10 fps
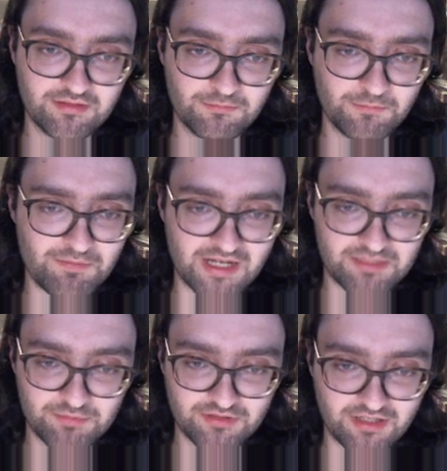We
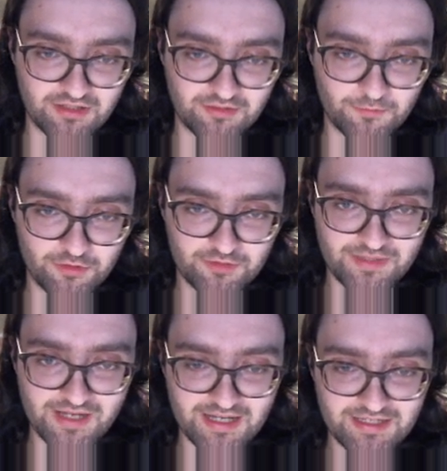might put our rook
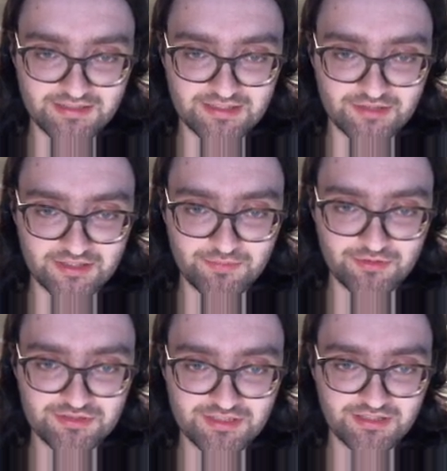behind it and try to
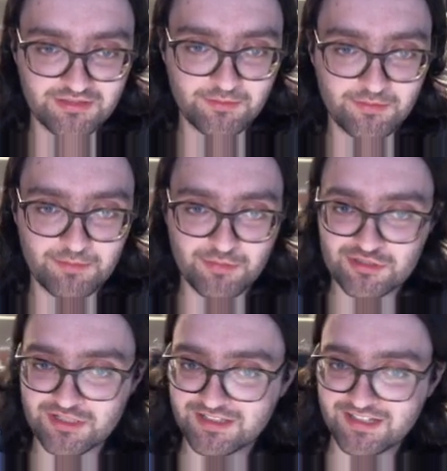pushing
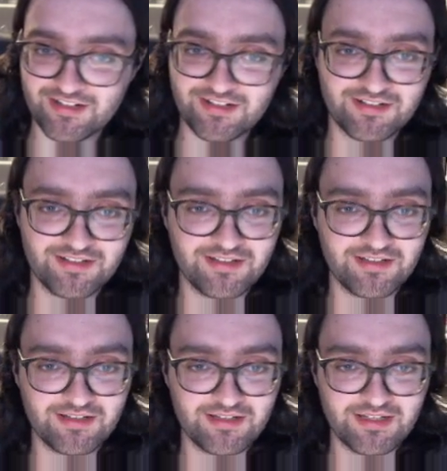it here.
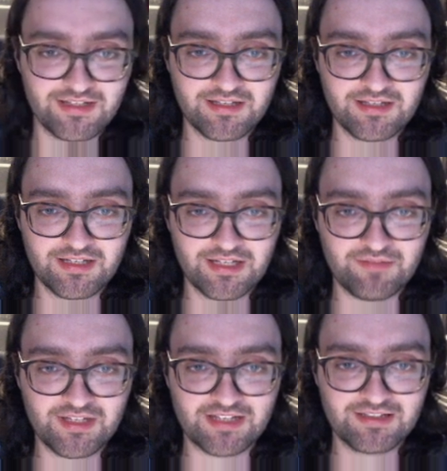
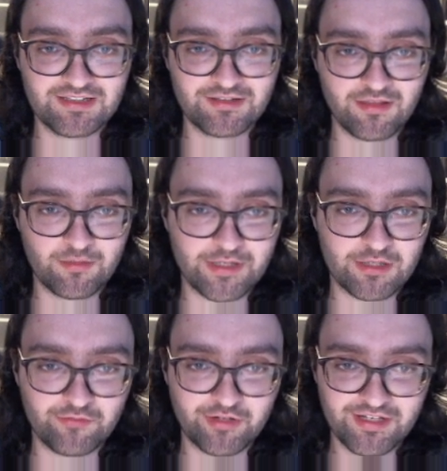Even getting it all the way
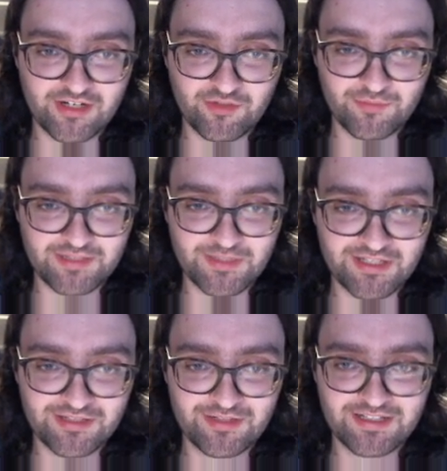over here might be a
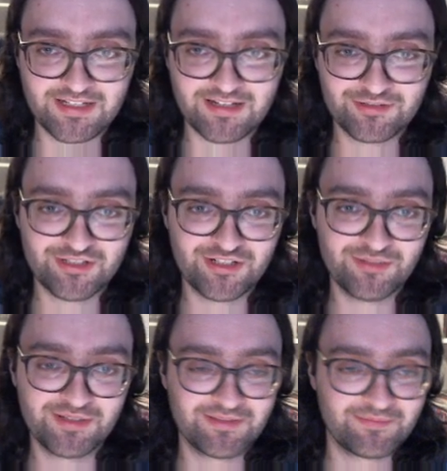good idea long
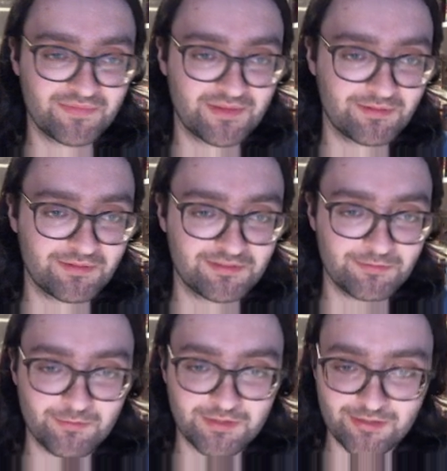term. So
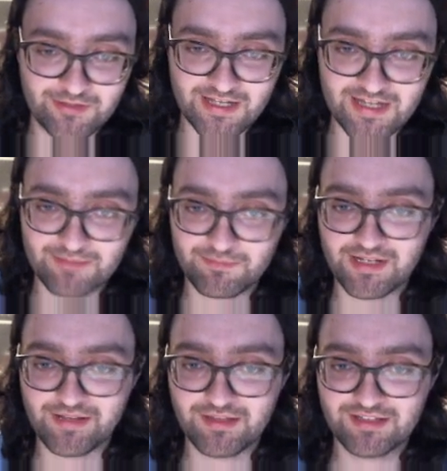we will go ahead and
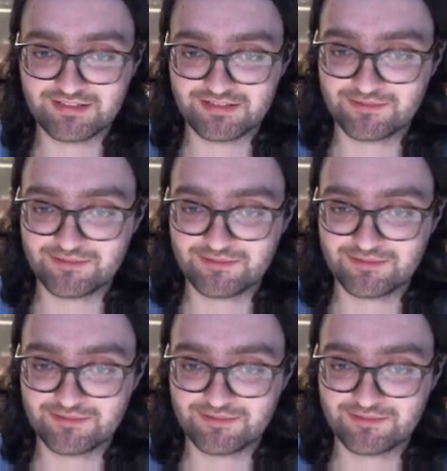play this.